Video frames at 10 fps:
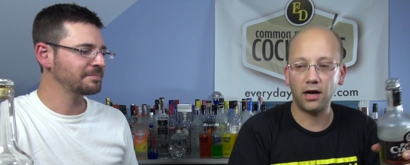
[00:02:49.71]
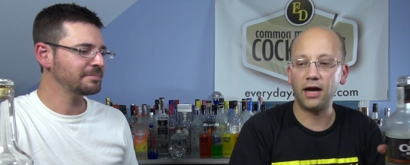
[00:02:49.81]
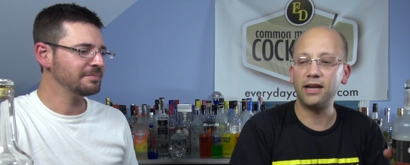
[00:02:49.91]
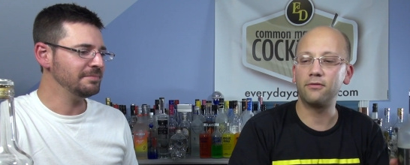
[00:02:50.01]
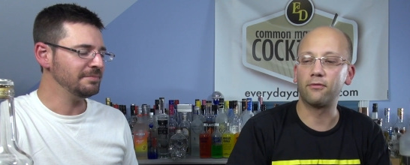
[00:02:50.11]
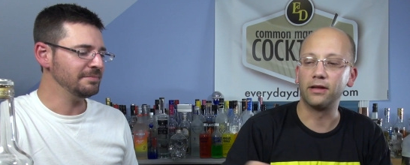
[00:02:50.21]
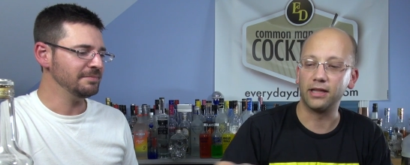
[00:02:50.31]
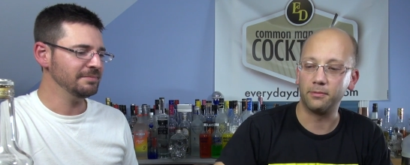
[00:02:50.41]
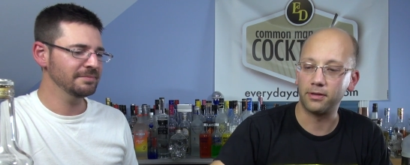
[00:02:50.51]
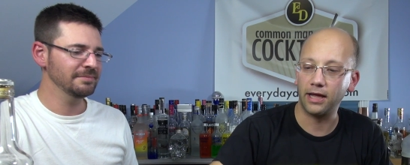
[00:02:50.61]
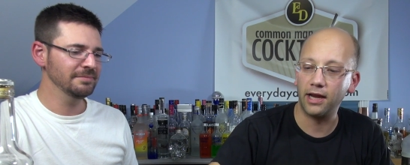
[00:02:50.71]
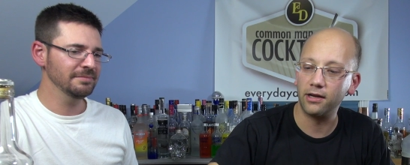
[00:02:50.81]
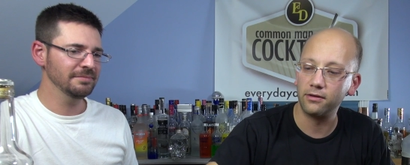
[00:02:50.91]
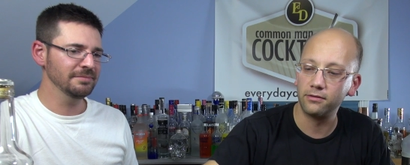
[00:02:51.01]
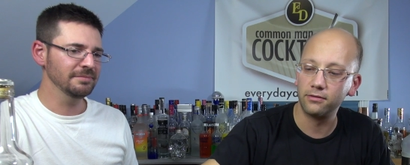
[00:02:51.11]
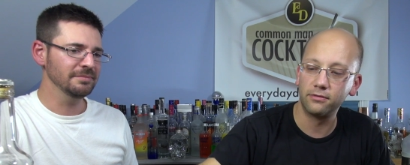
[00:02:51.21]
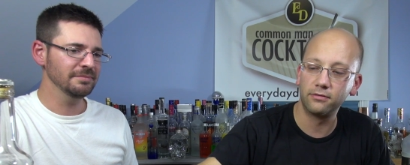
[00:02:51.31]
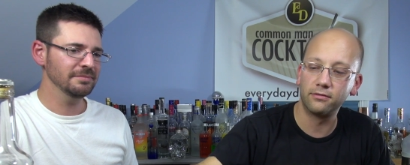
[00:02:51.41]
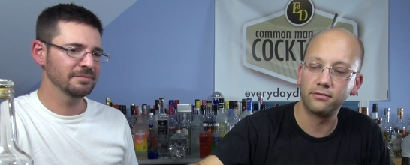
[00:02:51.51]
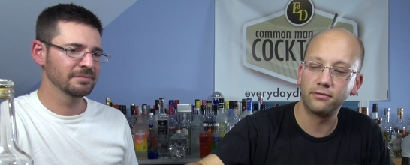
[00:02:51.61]
Speaker 1: I didn't really plan it.
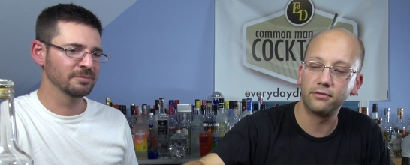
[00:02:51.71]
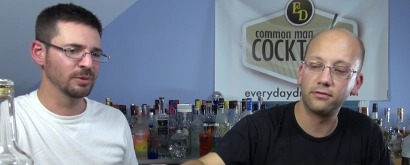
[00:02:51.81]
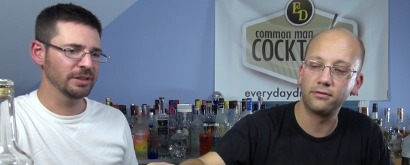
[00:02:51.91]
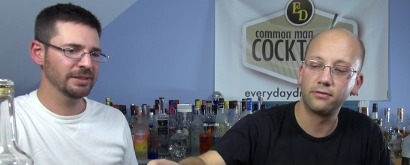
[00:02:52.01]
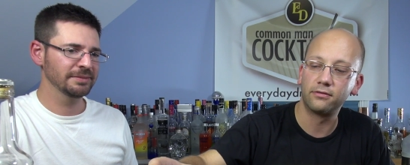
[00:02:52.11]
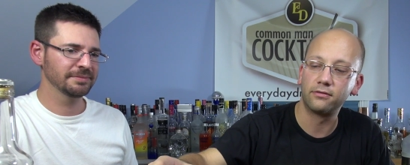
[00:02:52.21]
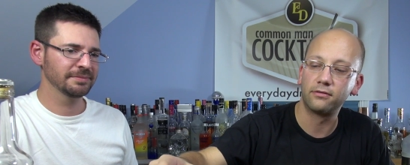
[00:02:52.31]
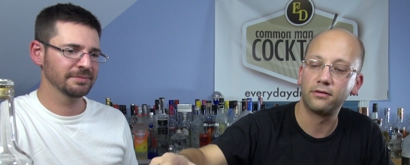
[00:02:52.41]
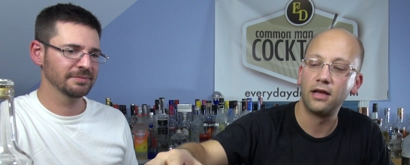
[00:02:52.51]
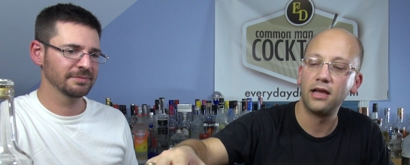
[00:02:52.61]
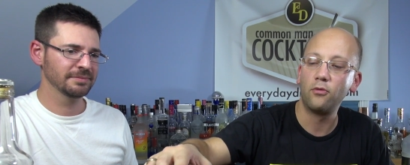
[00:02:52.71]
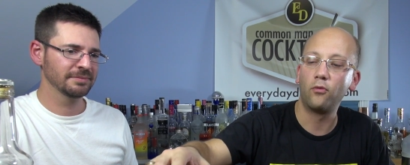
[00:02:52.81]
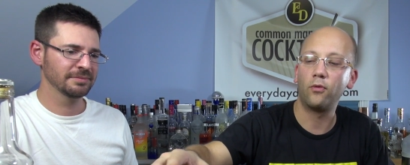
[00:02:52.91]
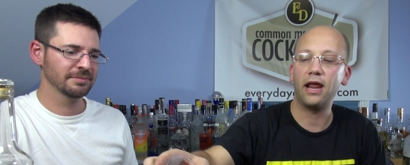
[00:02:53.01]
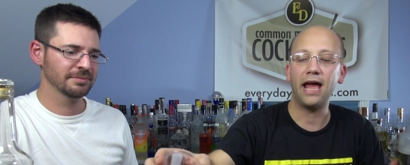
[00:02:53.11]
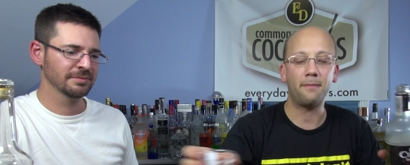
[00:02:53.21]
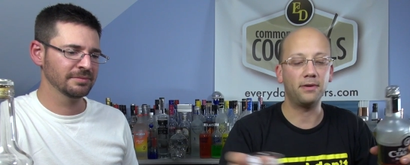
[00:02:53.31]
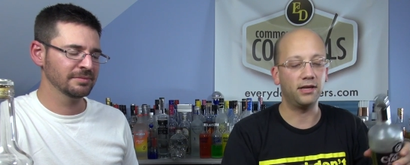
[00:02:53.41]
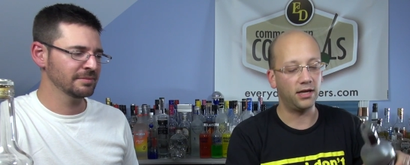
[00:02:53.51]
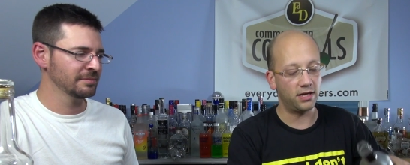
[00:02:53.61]
Really? What
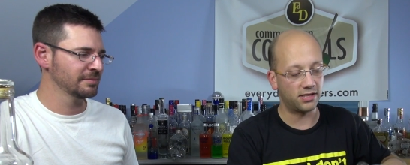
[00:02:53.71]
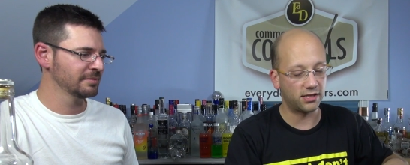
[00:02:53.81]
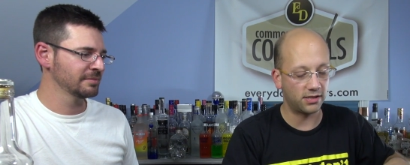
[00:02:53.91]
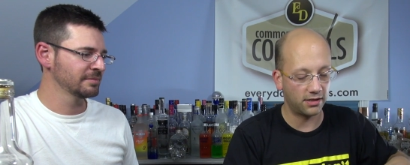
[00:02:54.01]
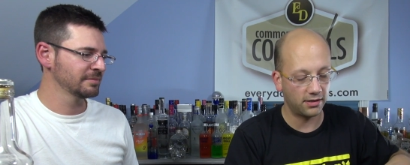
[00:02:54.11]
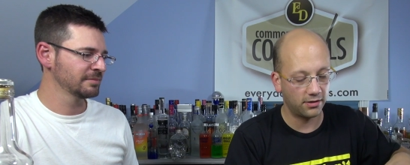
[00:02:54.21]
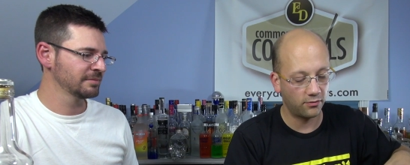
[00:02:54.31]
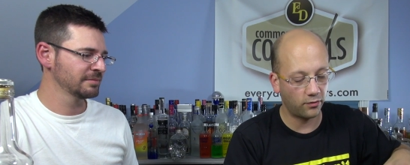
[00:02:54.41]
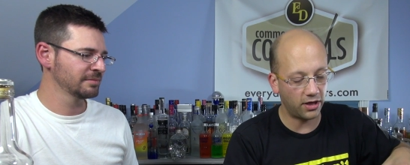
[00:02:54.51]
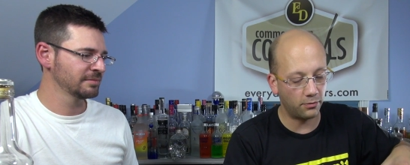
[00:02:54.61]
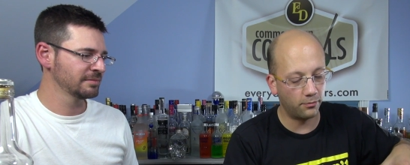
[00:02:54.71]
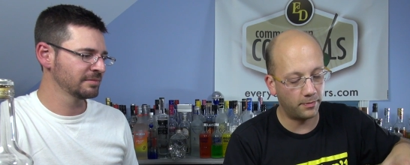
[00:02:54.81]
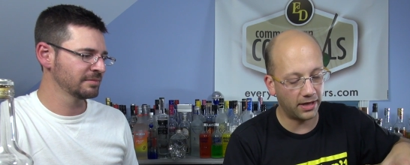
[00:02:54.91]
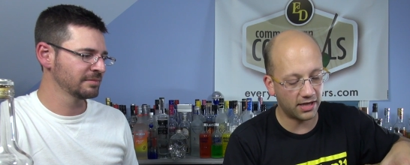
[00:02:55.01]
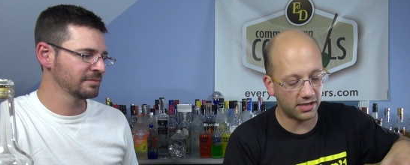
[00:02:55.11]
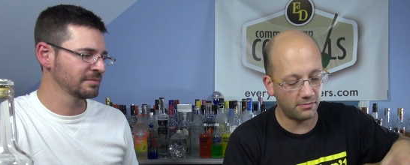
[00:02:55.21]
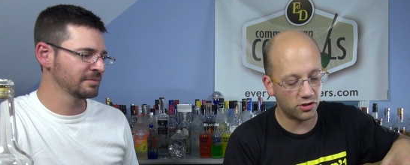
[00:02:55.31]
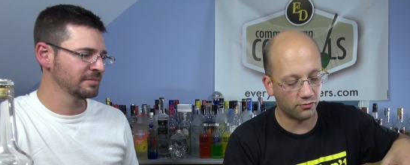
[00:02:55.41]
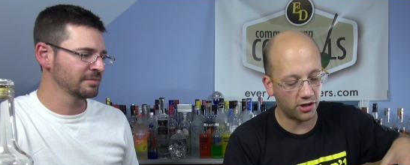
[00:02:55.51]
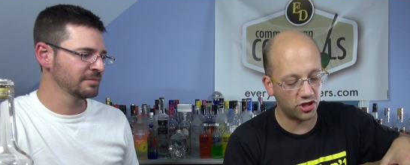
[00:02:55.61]
happened is, wait, because I'm
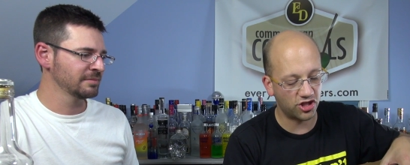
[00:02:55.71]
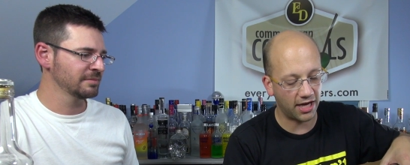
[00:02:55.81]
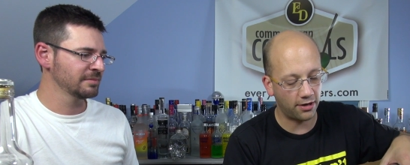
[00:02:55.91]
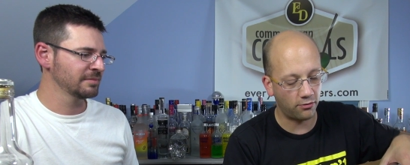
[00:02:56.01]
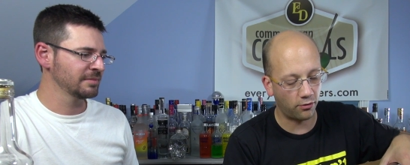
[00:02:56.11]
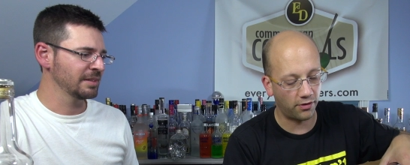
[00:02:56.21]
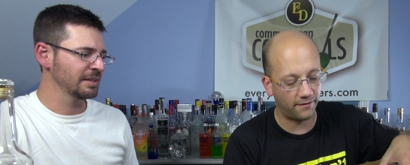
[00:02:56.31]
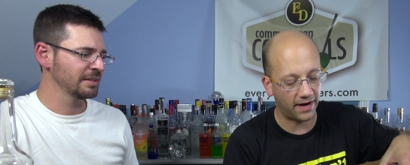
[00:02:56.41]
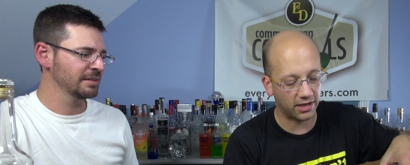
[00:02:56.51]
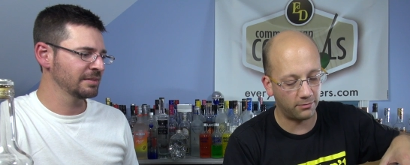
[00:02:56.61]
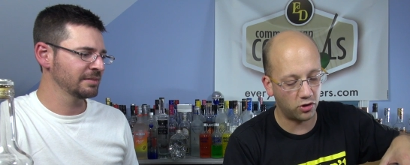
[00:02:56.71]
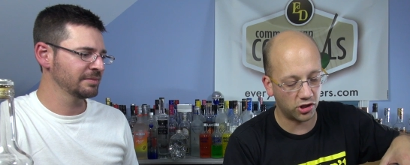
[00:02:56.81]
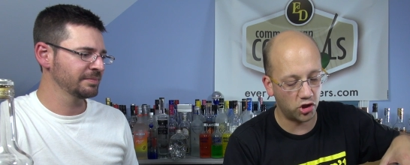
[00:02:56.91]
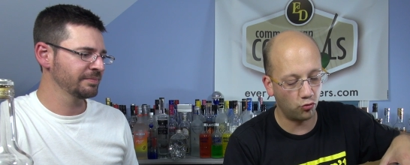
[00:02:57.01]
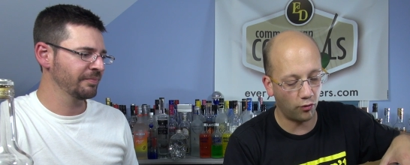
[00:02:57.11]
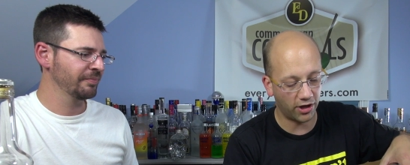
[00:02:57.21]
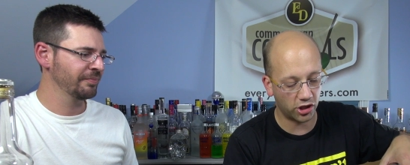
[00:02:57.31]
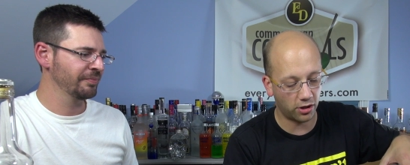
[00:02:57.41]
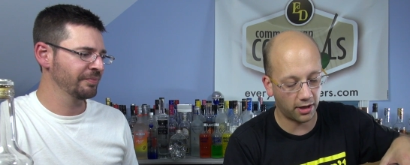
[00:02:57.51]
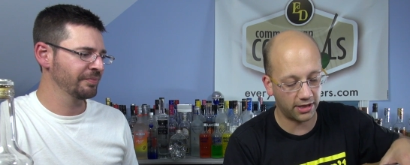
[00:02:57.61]
using Russian Standard, or the fact that I'm using two
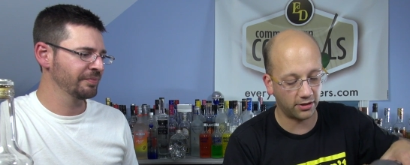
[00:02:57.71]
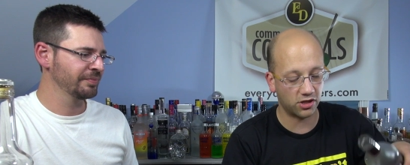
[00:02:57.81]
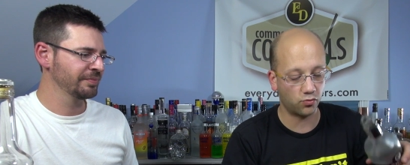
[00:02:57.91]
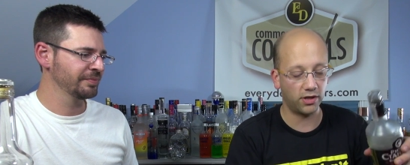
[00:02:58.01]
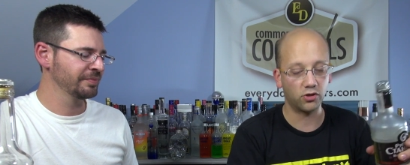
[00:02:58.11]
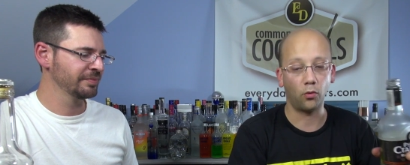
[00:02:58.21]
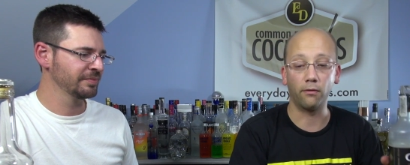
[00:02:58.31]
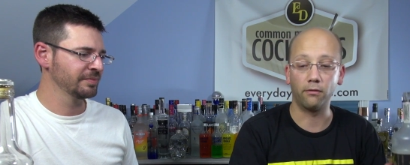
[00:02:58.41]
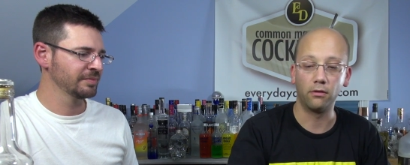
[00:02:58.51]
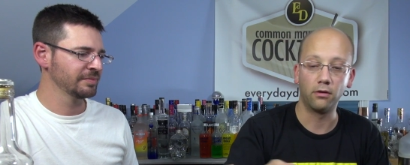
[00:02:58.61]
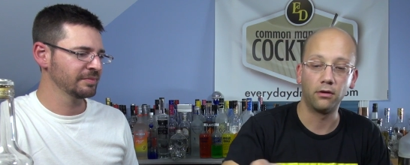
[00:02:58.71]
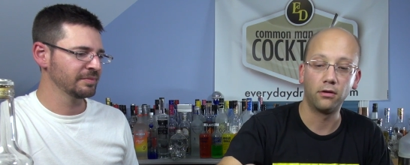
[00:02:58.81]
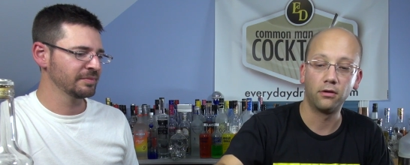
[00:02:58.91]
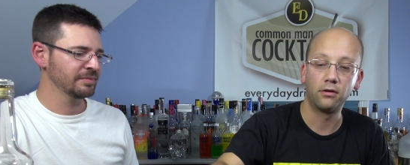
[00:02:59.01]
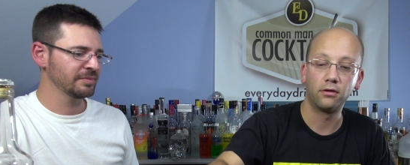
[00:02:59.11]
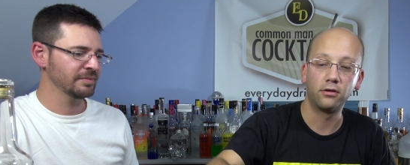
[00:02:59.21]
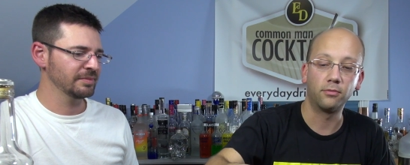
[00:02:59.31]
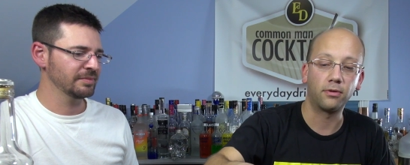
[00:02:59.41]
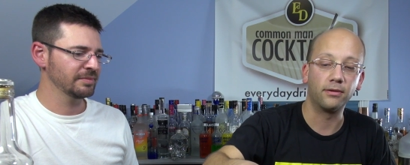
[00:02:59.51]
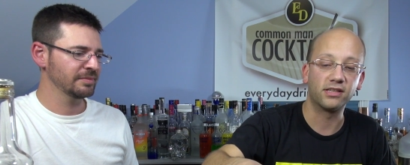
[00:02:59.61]
Russian cocktails this week total.
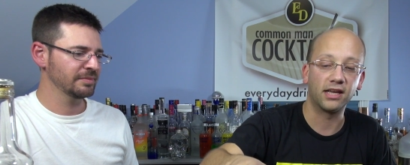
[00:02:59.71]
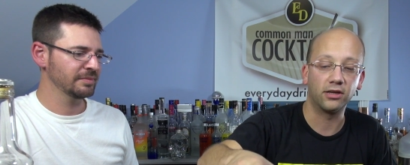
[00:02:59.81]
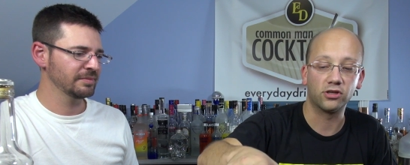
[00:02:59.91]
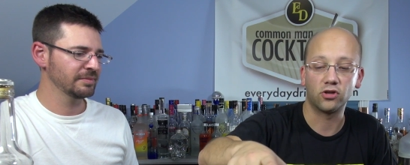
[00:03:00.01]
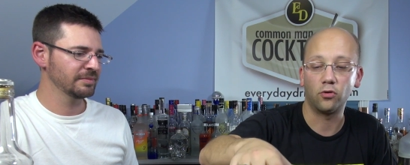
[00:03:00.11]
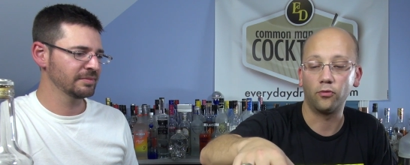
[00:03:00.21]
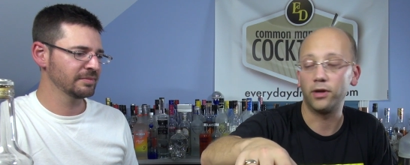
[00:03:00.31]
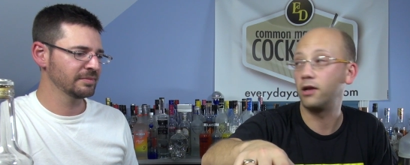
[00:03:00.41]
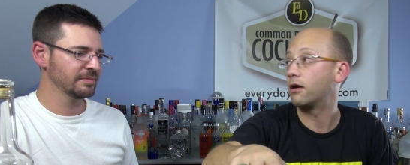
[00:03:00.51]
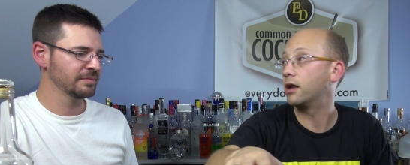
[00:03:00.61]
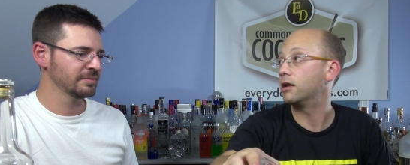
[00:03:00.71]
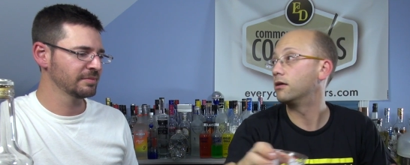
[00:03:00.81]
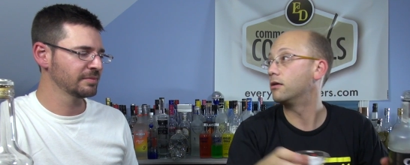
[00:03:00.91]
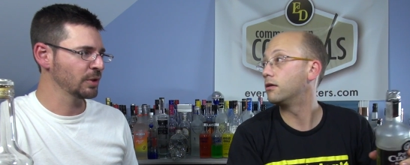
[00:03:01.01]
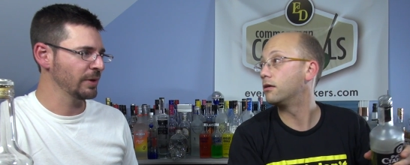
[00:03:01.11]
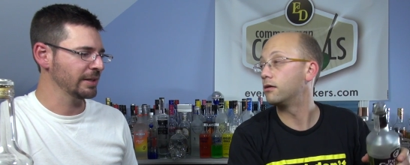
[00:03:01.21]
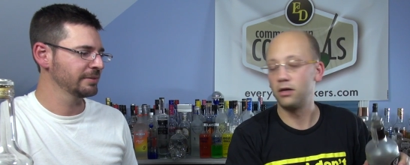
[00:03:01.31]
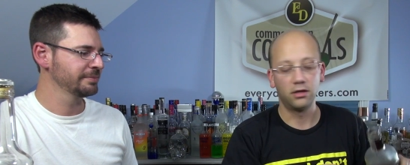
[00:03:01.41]
You're probably saying just whole week, right? Correct.